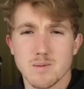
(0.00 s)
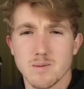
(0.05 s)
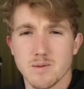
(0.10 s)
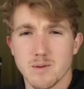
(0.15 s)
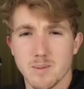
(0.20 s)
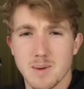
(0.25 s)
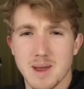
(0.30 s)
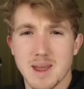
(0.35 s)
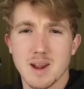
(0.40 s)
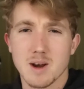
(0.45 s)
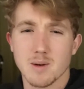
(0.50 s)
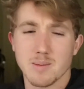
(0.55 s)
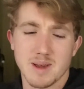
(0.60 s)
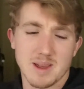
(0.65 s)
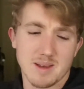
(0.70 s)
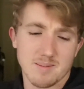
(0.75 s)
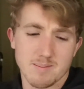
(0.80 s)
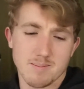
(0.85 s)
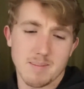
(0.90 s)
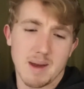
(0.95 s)
For me, it'll
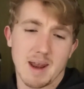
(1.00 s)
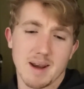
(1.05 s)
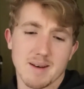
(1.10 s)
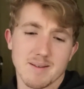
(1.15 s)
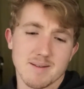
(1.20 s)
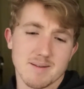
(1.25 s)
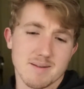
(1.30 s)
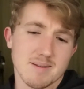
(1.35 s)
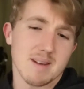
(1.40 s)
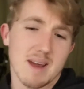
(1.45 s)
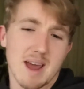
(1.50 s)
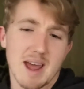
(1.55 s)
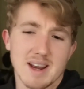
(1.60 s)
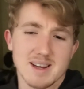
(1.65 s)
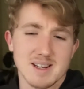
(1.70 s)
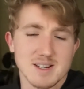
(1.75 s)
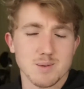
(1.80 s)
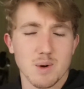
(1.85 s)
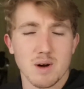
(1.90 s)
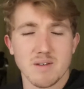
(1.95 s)
be about
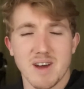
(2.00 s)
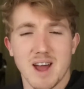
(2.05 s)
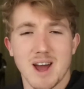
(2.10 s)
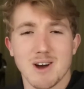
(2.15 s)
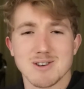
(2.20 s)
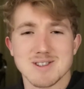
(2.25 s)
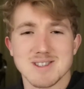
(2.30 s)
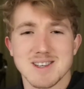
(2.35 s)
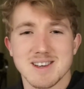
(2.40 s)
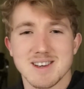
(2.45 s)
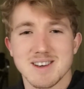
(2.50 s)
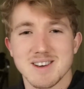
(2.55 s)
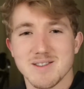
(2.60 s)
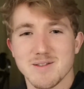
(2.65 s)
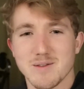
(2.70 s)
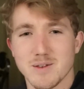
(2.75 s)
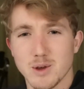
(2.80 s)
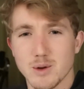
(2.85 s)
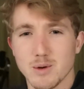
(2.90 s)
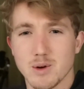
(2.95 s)
eight to twelve hours.
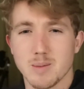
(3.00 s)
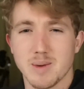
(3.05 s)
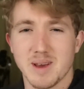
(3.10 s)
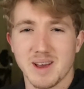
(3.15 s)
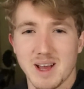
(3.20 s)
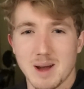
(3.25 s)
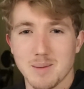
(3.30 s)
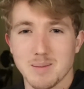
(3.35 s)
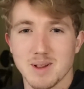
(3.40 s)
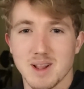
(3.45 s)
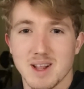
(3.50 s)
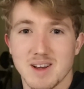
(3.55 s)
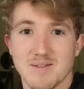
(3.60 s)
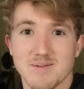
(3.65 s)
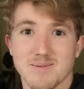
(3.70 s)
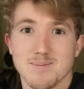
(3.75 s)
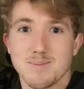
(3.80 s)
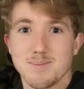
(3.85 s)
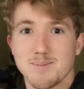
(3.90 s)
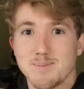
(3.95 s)
For you, it'll be a couple of...